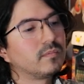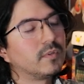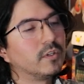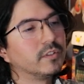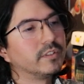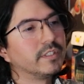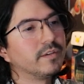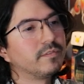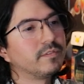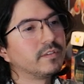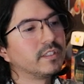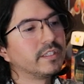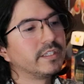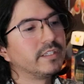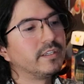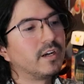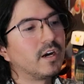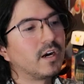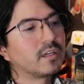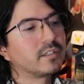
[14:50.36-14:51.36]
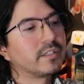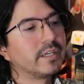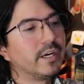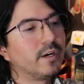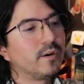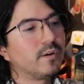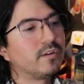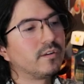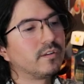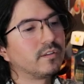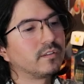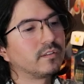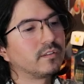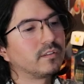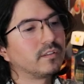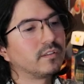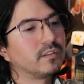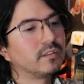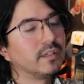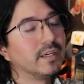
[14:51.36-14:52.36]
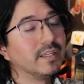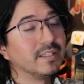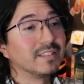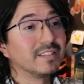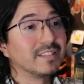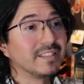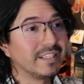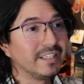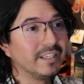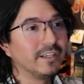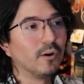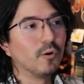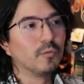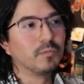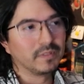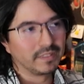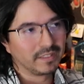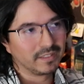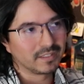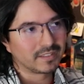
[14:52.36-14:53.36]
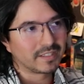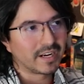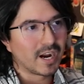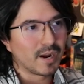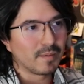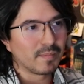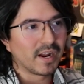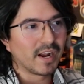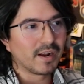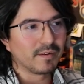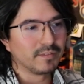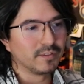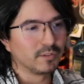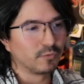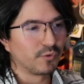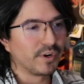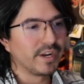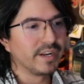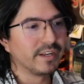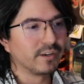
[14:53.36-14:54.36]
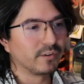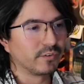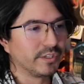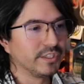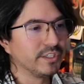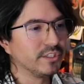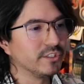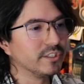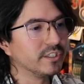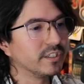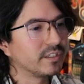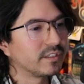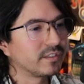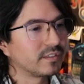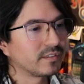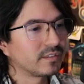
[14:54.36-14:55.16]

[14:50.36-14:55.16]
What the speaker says: I'll definitely Noctowl and see, hopefully this time I have the Radiant Greninja.